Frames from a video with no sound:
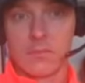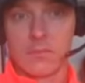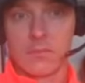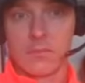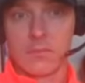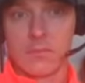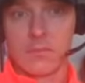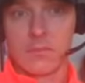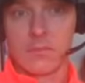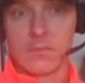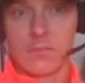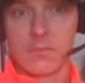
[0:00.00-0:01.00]

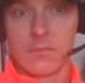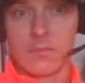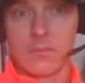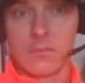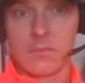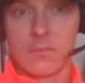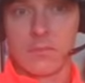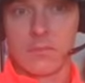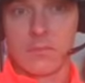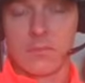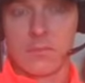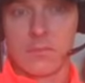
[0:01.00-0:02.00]

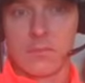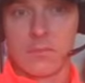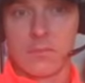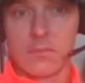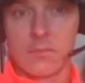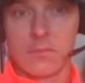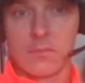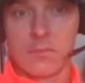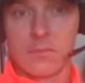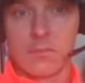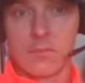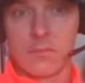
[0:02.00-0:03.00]

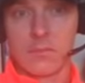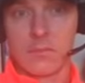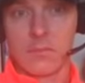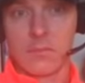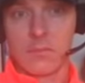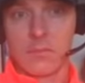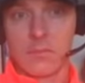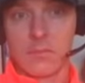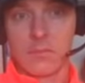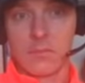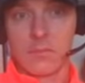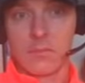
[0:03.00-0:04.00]

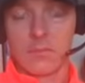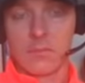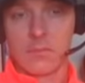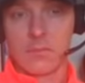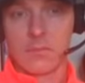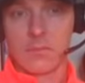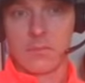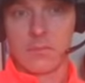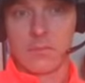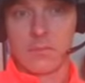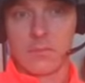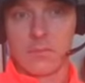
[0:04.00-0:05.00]

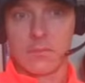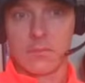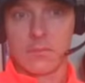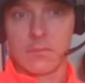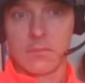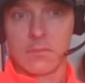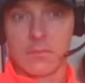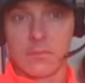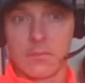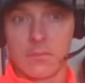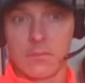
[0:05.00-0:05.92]
(not speaking)